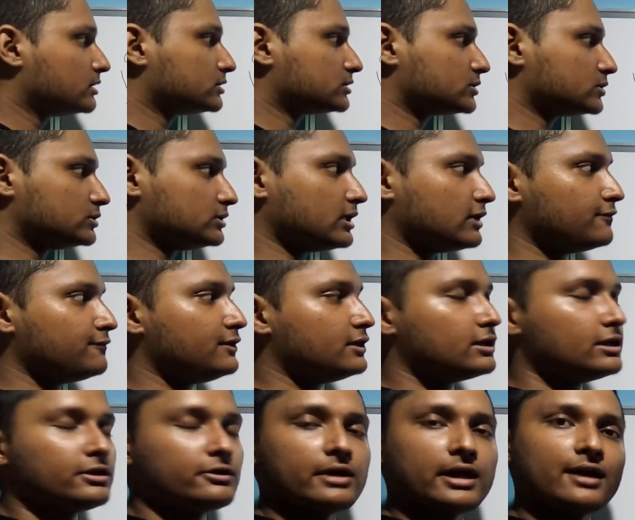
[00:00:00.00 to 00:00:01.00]
So now
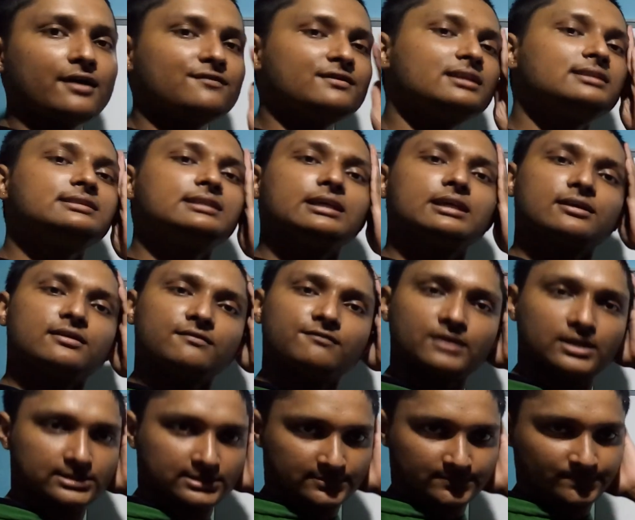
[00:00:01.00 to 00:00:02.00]
here you have the sec
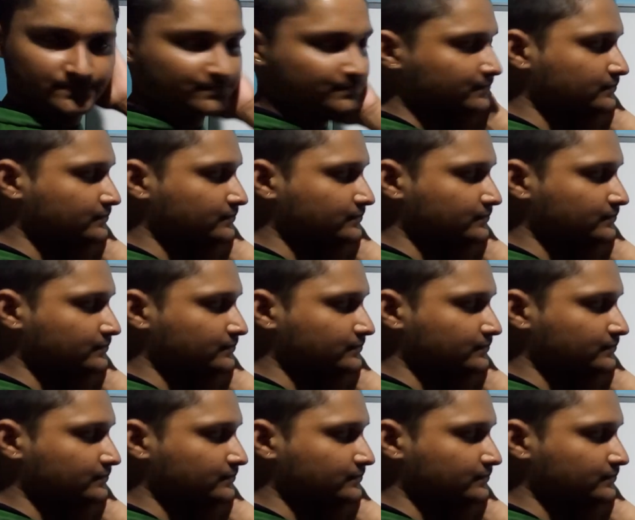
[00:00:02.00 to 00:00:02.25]
inverse.